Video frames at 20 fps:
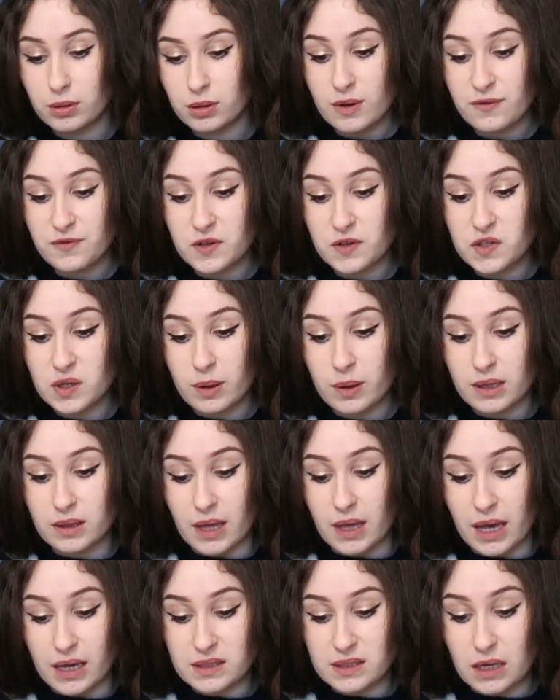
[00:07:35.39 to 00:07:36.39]
So if you're doing
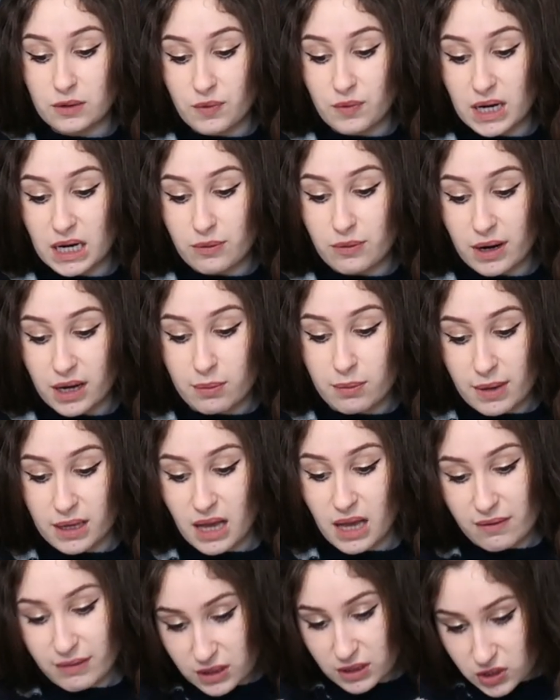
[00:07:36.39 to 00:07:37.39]
this, I really
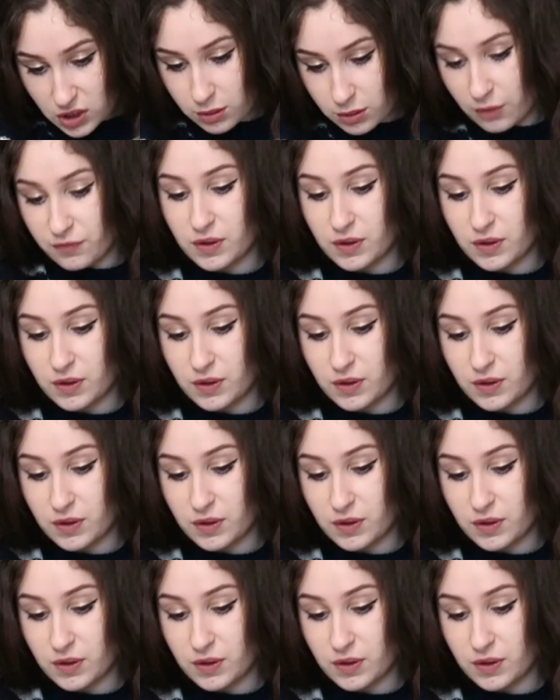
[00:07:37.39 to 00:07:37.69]
recommend having 2